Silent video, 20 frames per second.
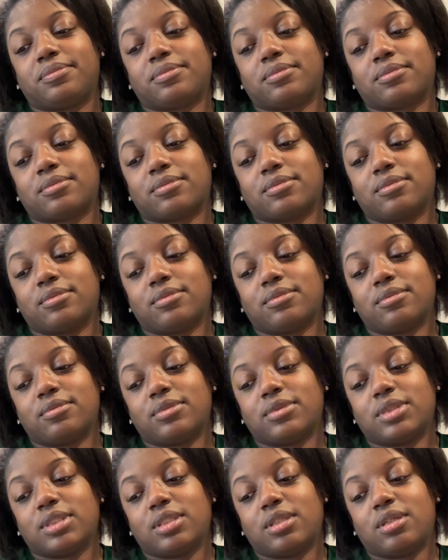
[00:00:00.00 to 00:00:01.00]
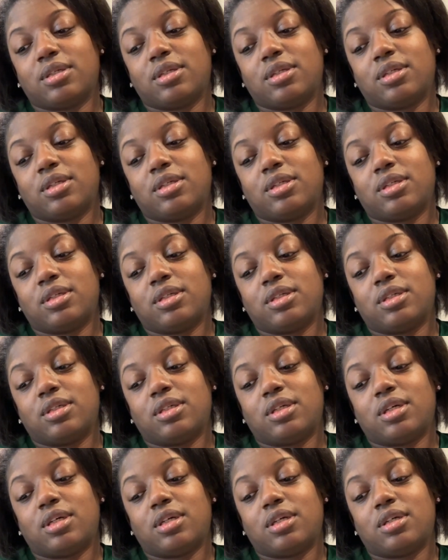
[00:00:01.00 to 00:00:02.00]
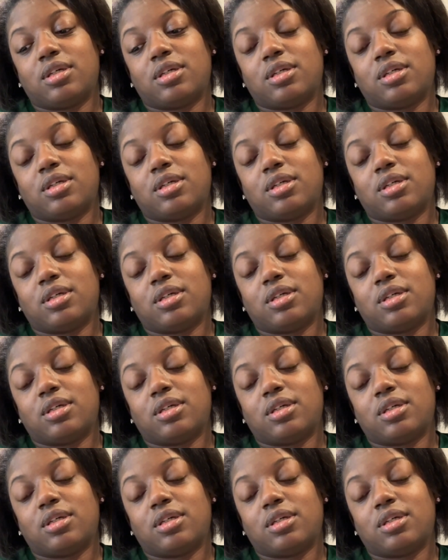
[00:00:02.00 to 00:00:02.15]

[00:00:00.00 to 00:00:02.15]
[no speech]